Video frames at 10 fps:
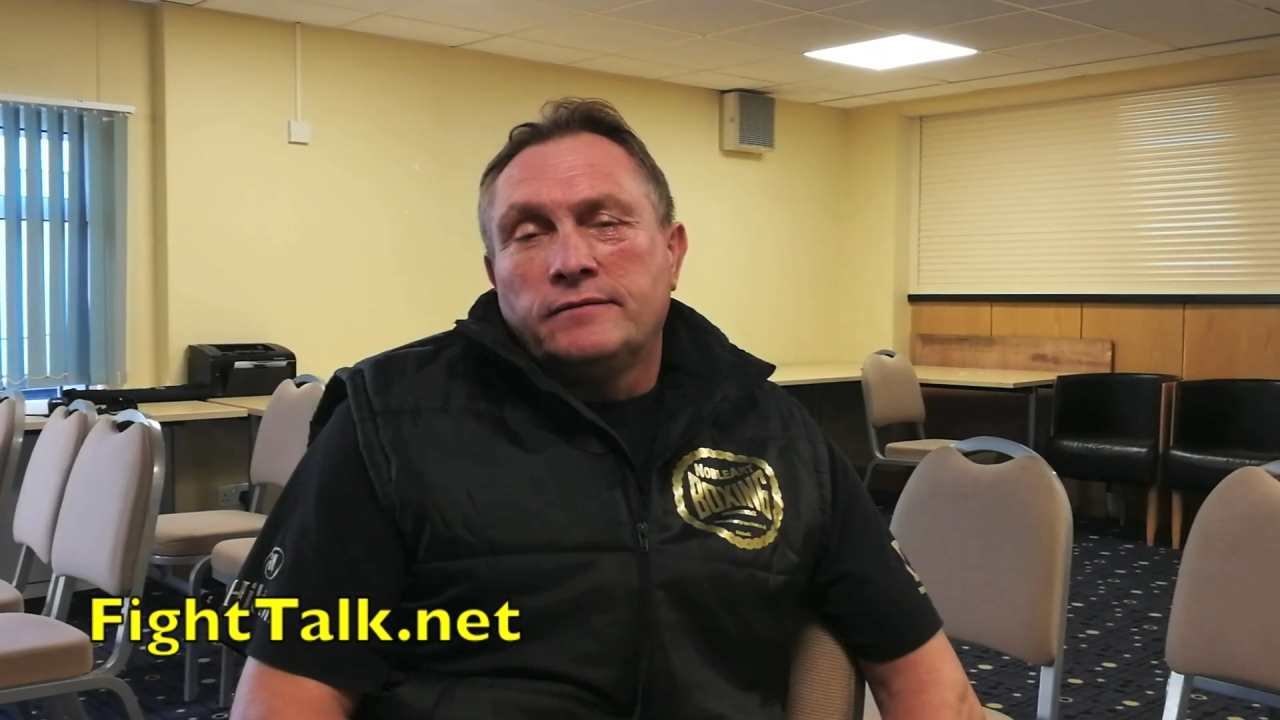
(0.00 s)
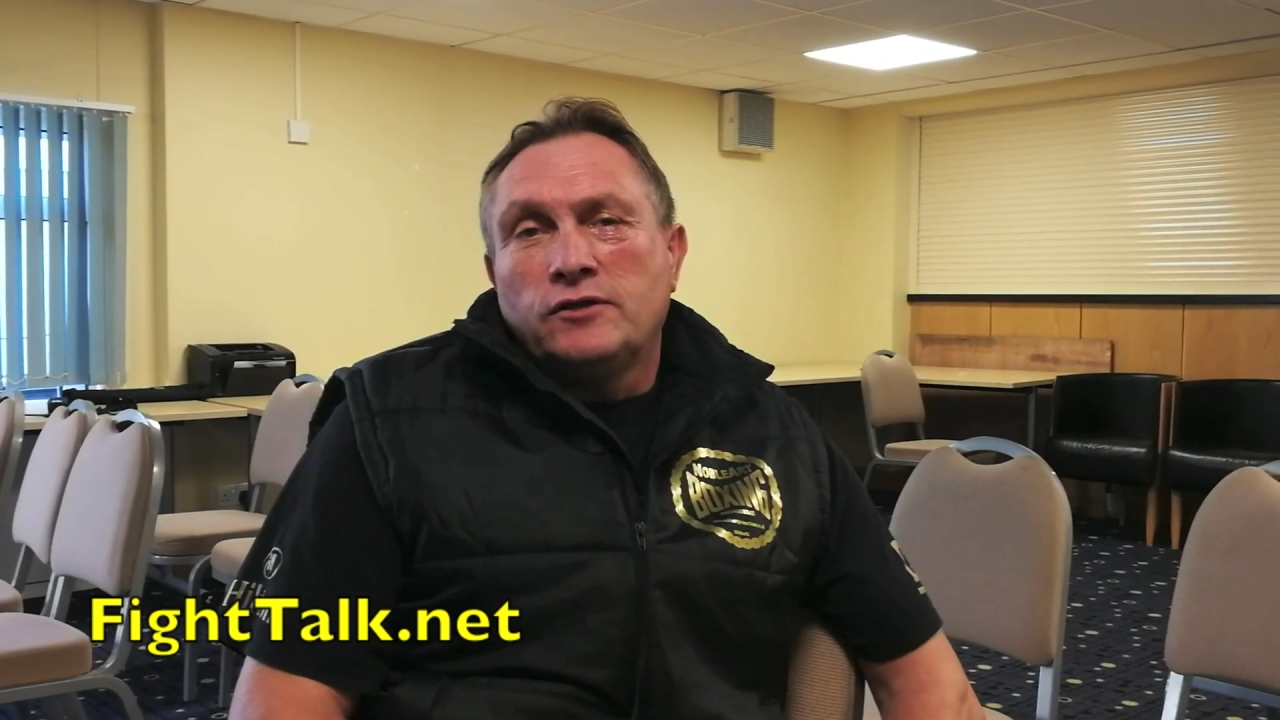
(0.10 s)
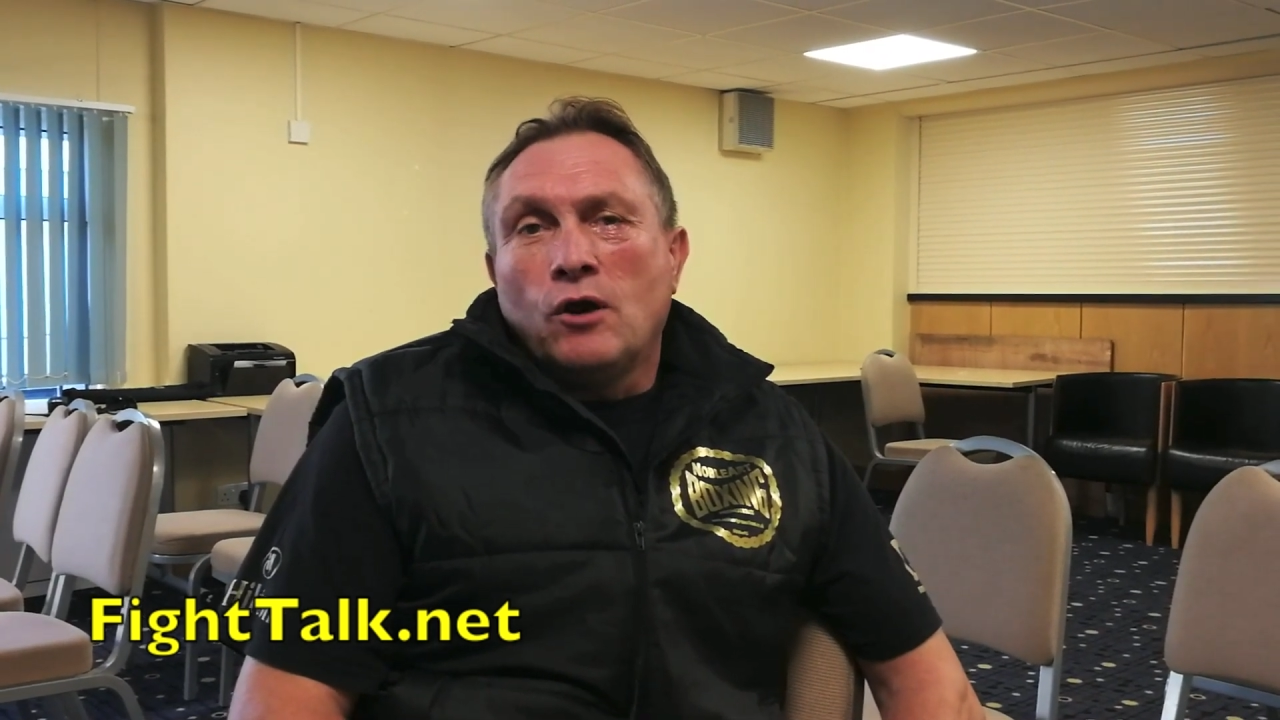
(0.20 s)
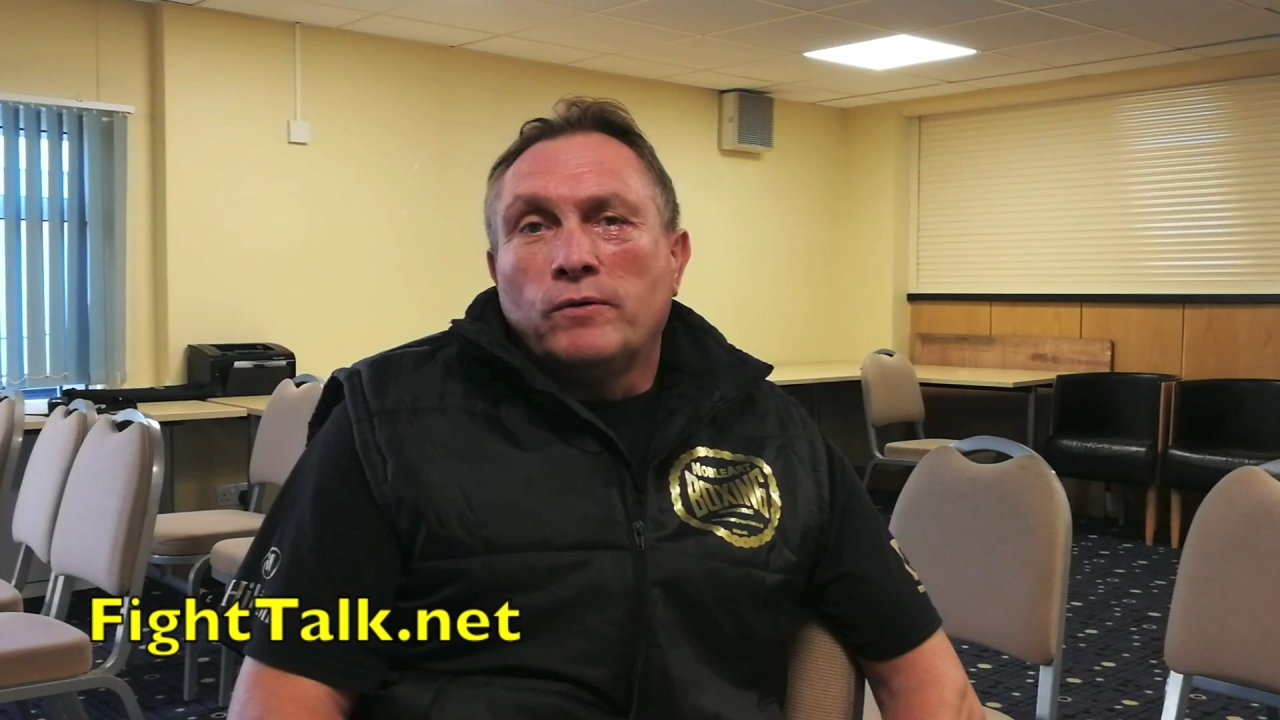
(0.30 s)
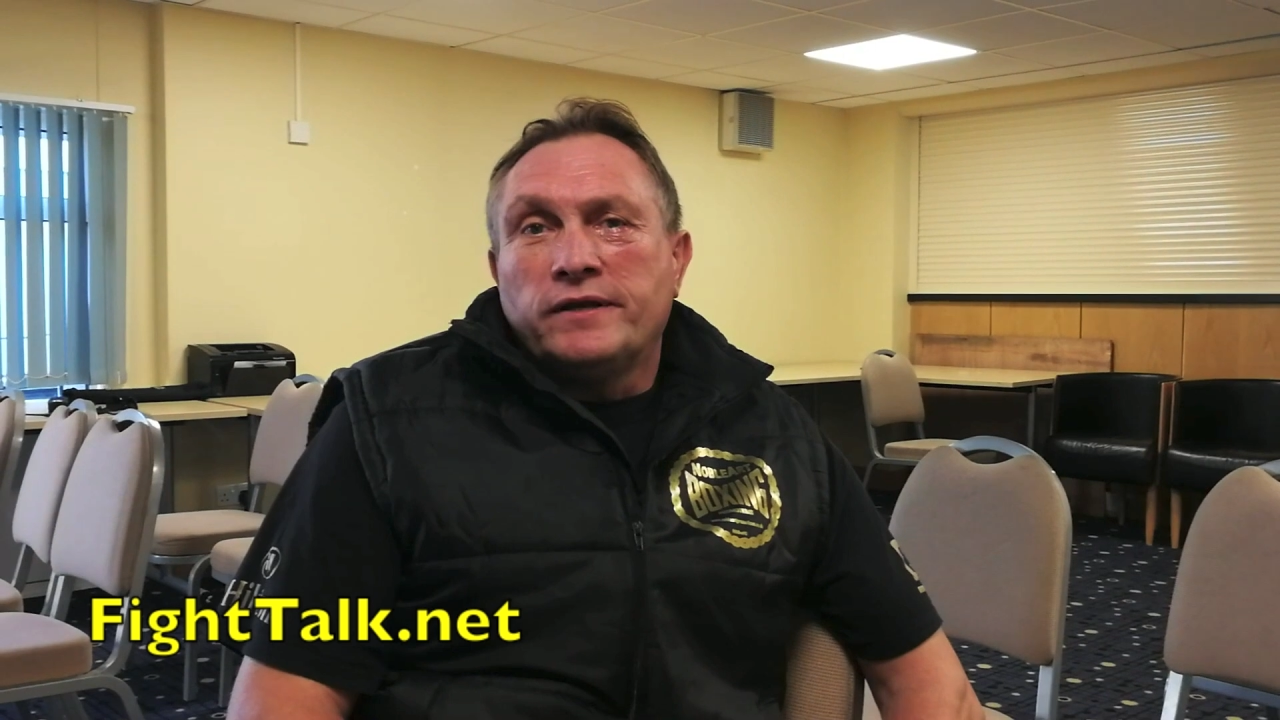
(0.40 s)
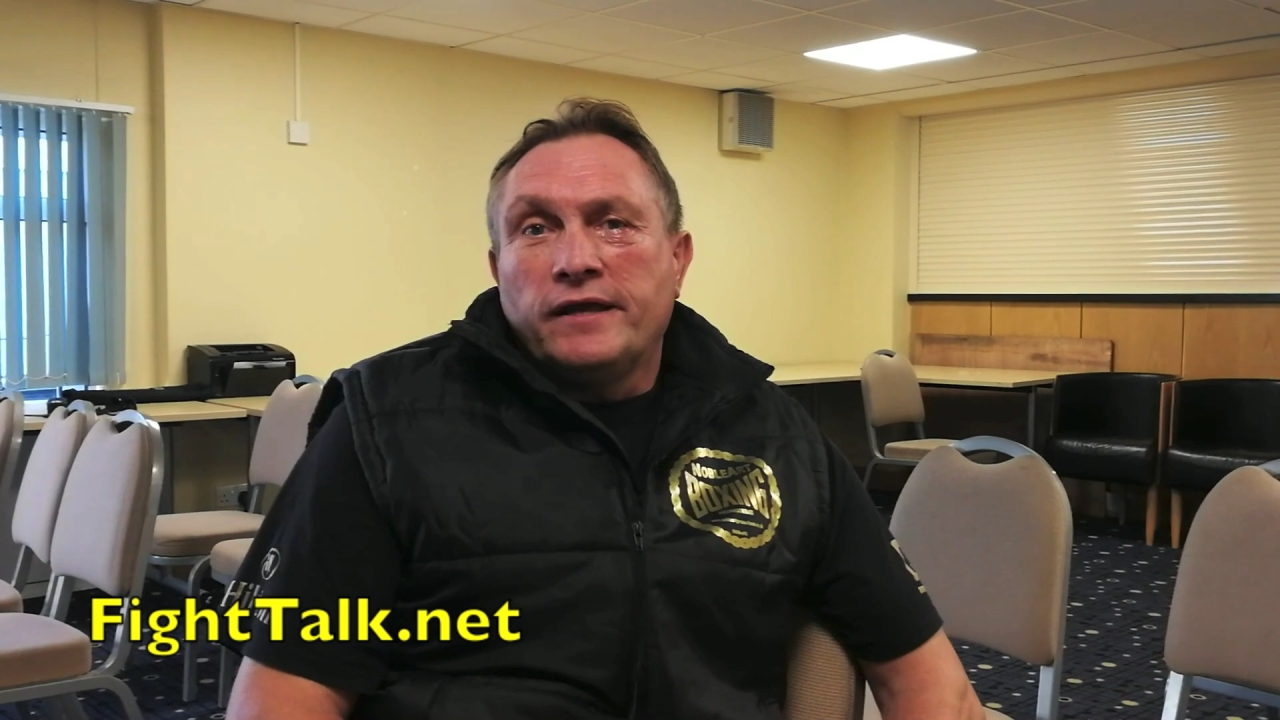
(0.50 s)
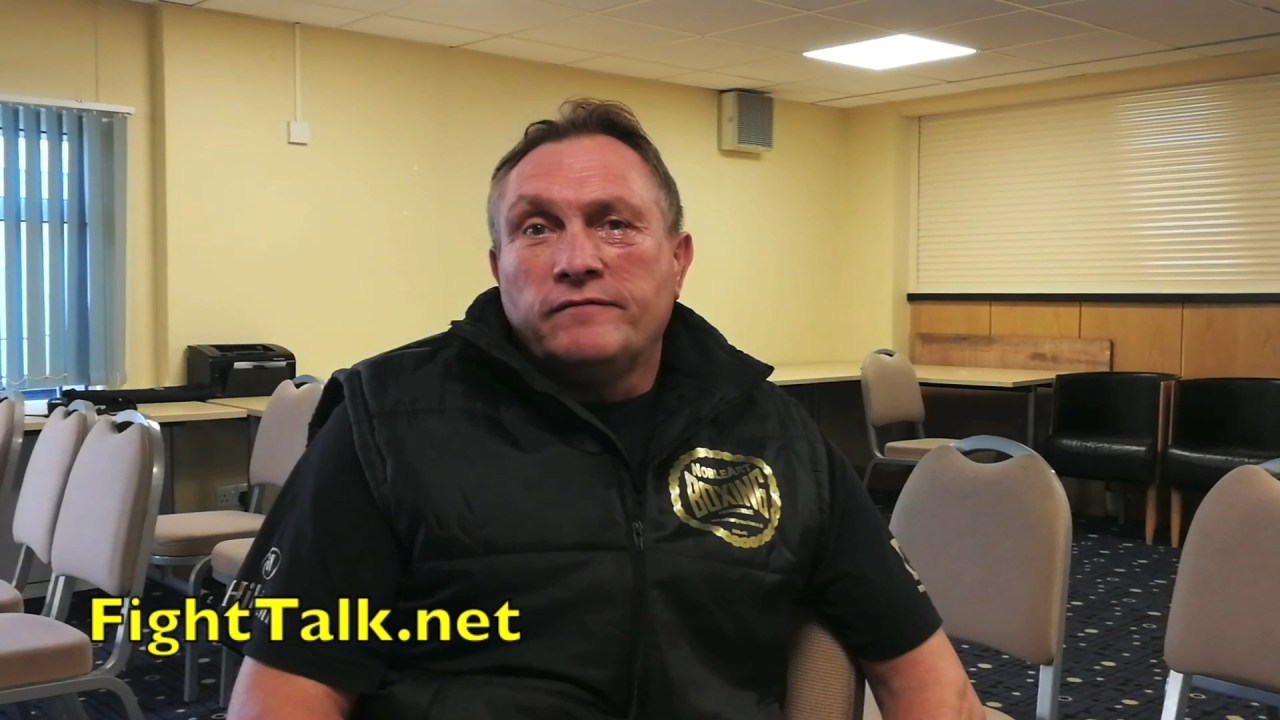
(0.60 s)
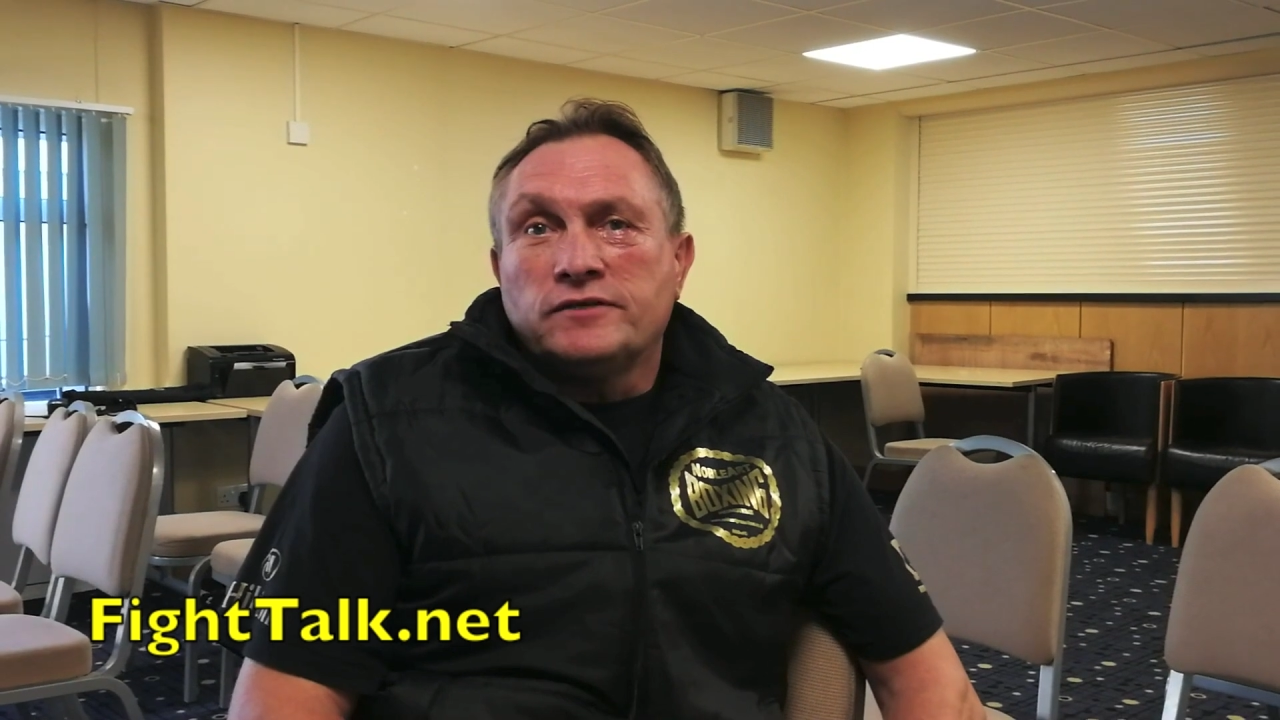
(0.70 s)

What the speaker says: Yelton needs to